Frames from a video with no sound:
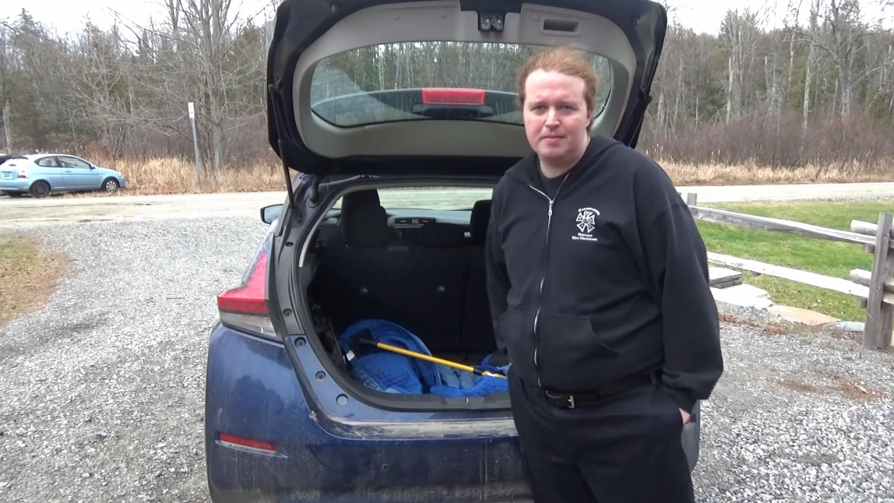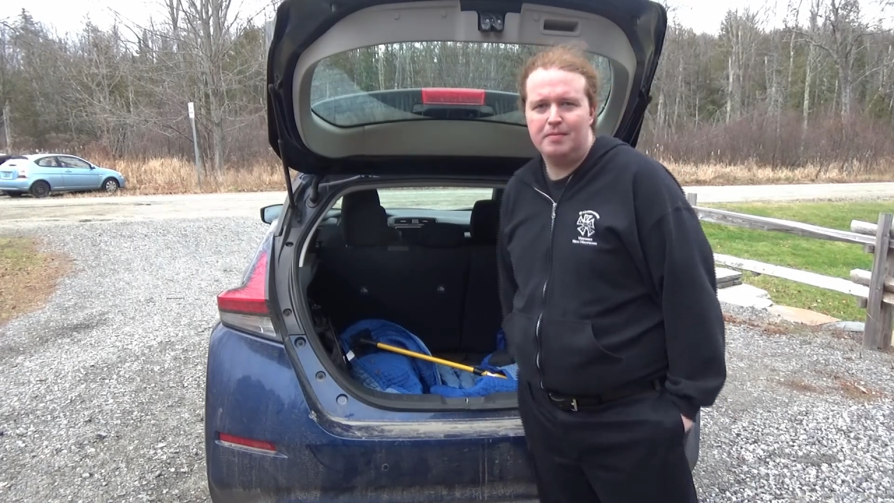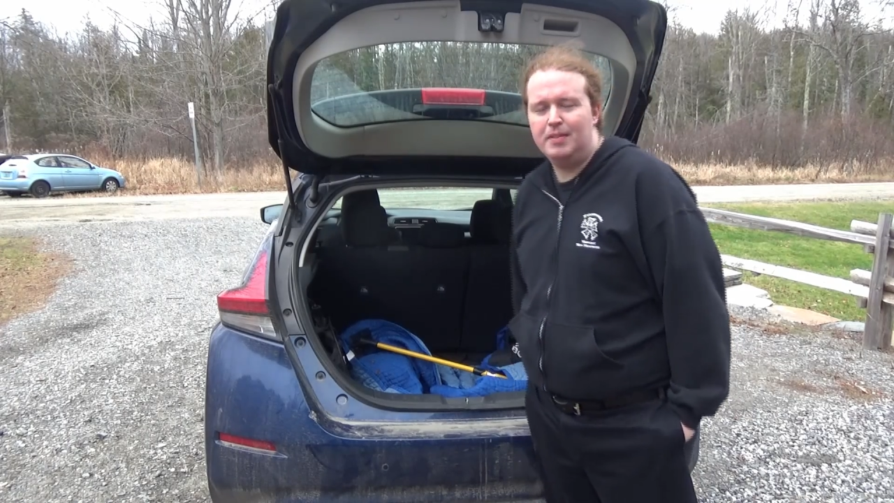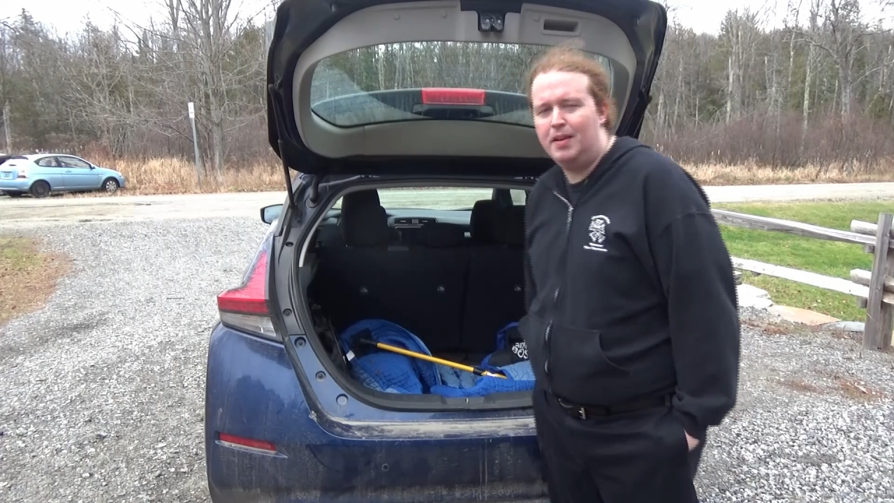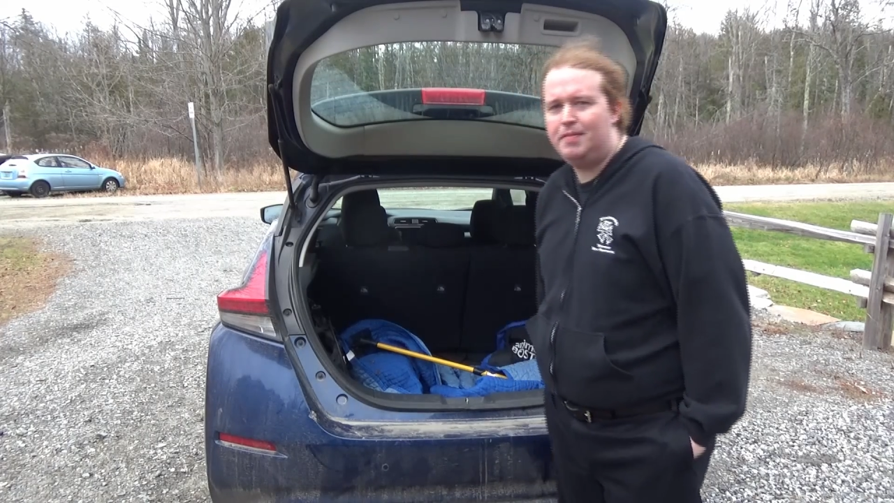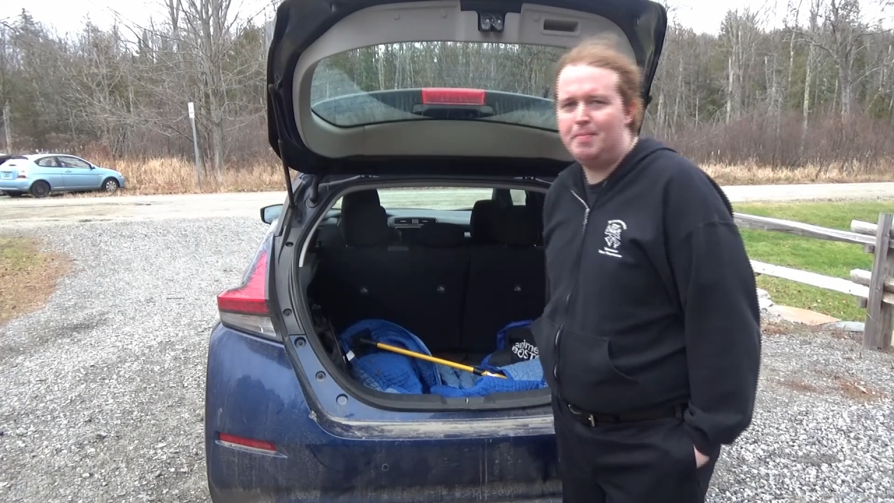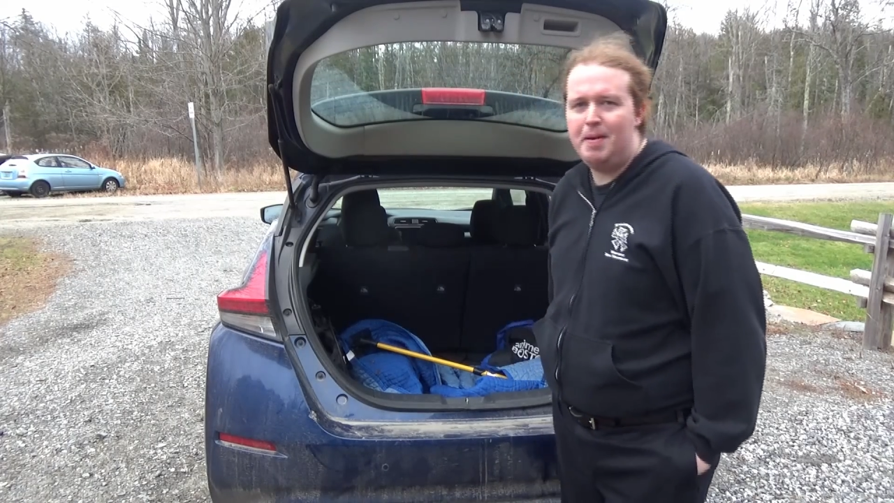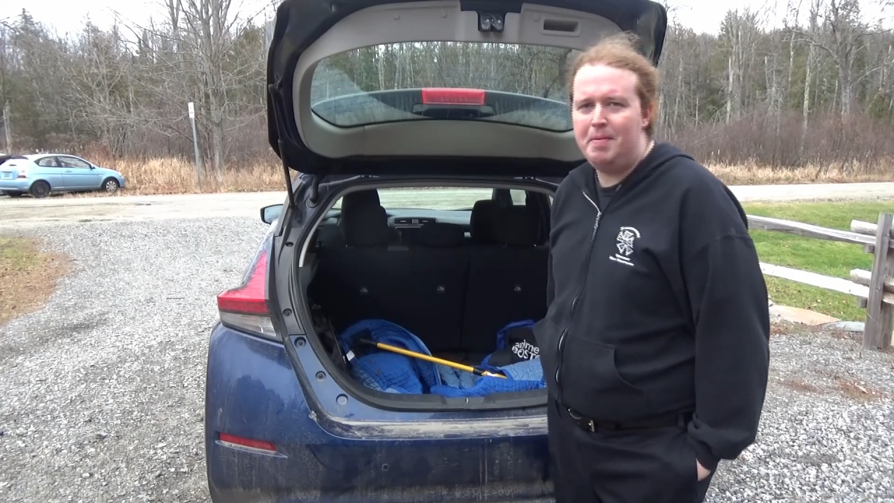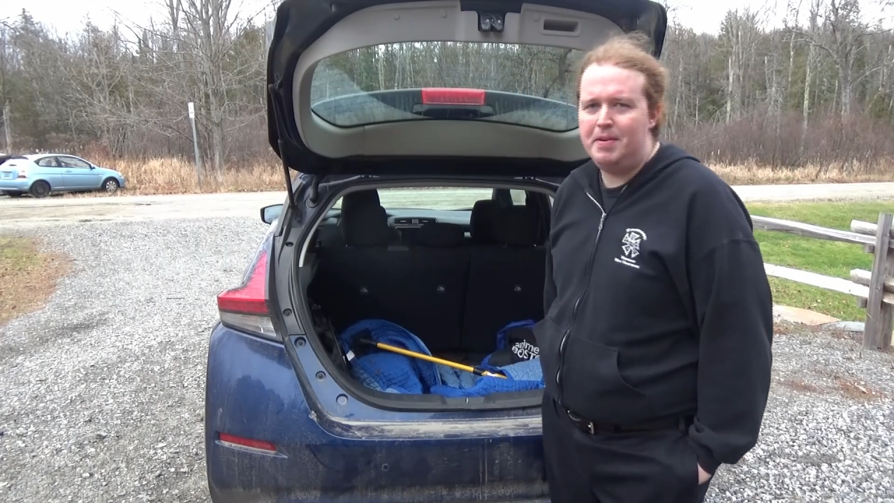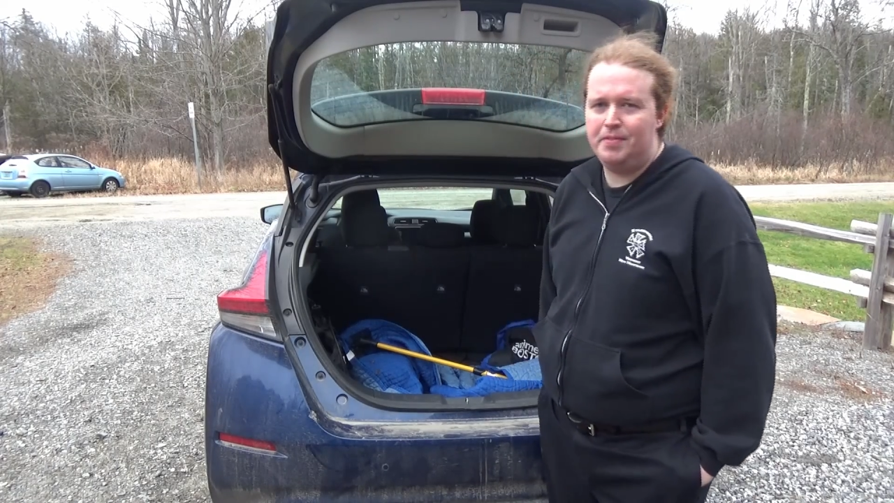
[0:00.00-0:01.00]
Would love to
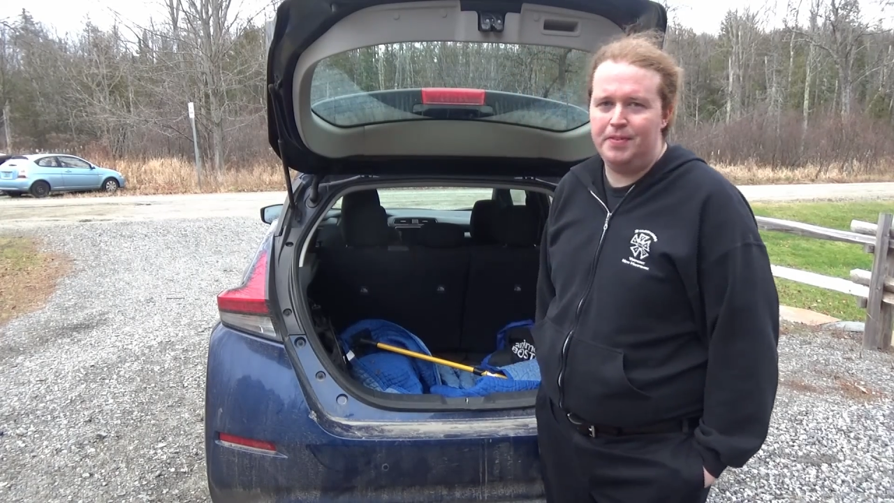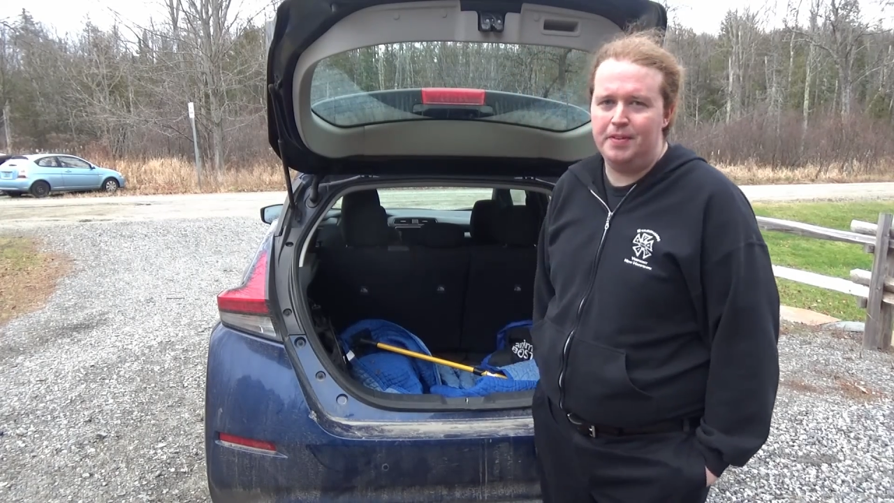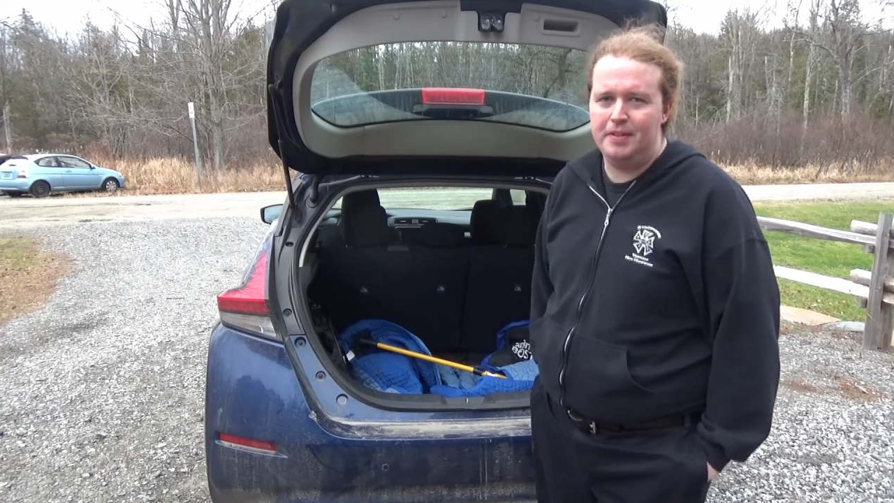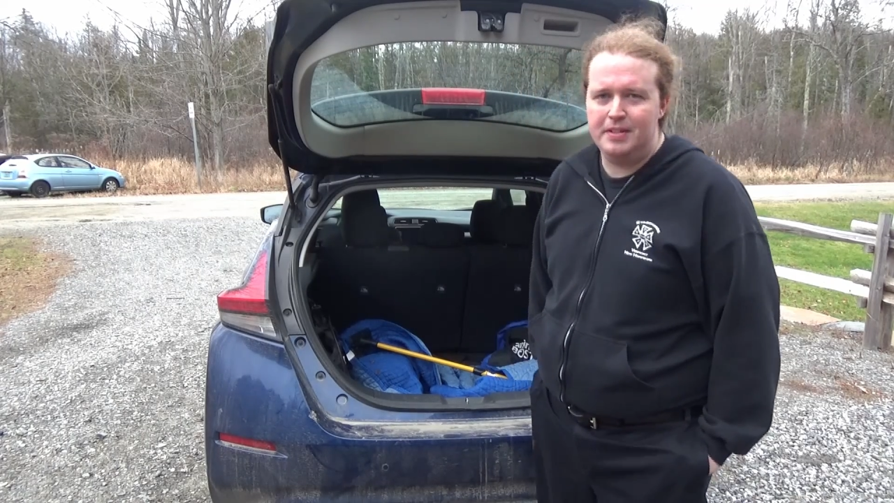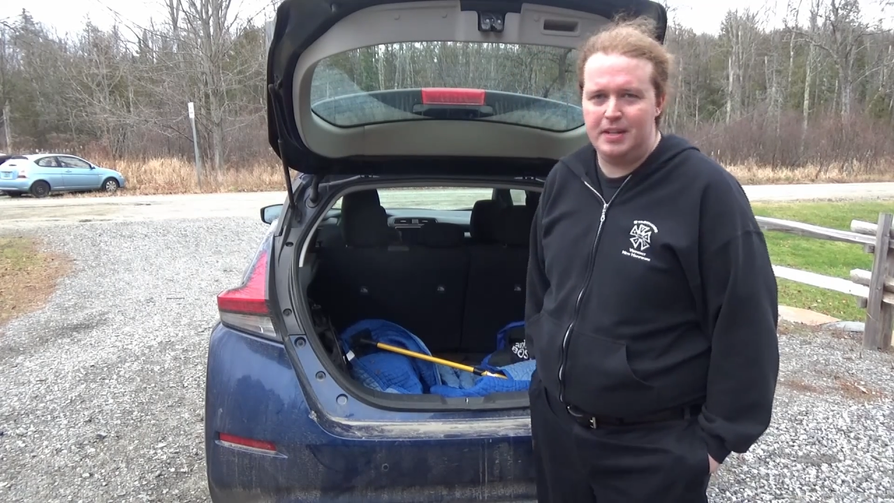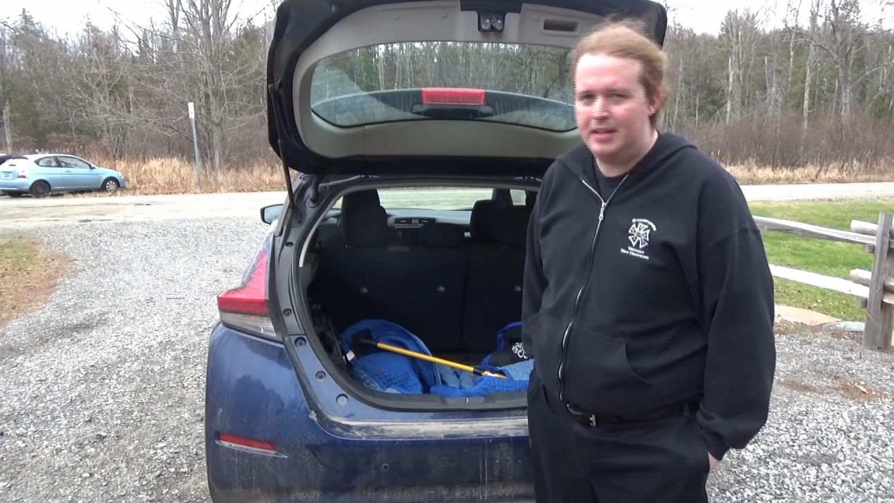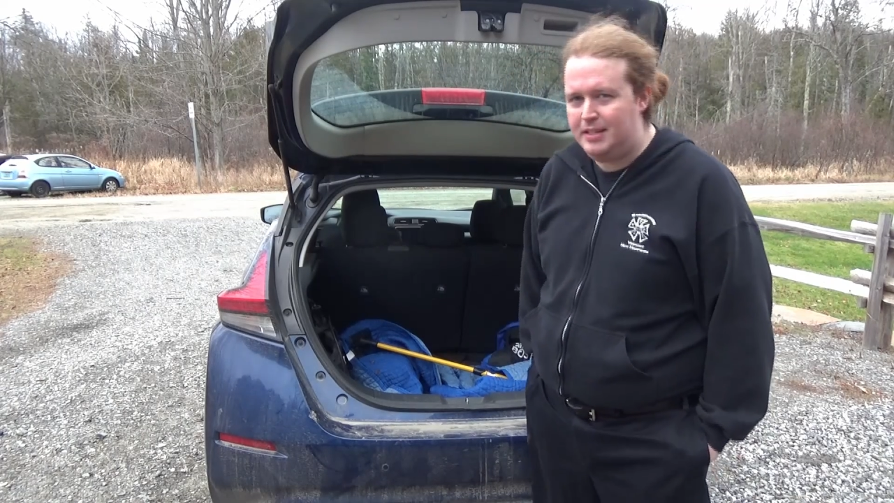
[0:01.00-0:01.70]
maybe interview the design